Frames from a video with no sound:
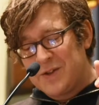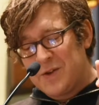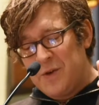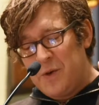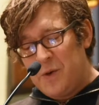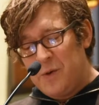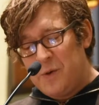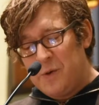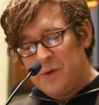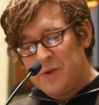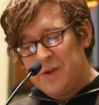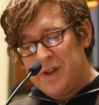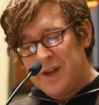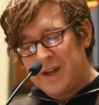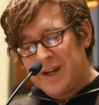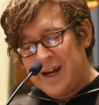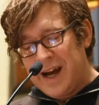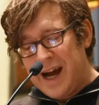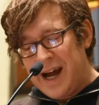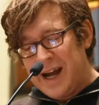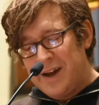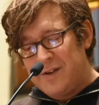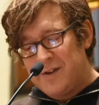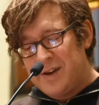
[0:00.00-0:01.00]
cold, the
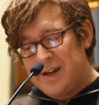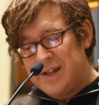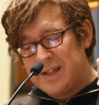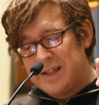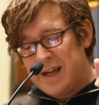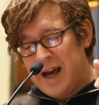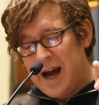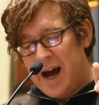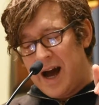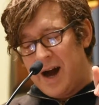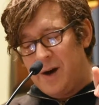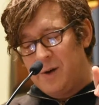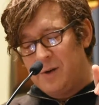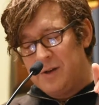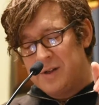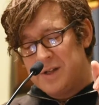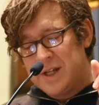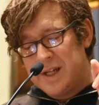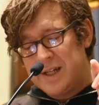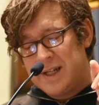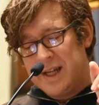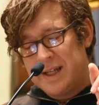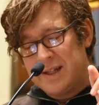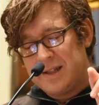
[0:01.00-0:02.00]
coyotes howl
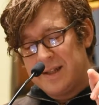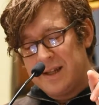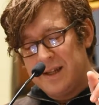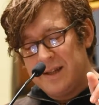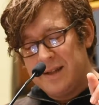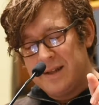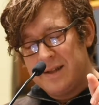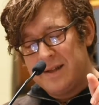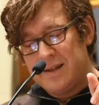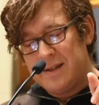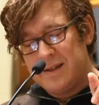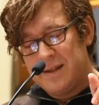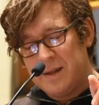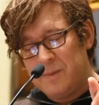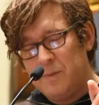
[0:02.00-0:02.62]
in the distance,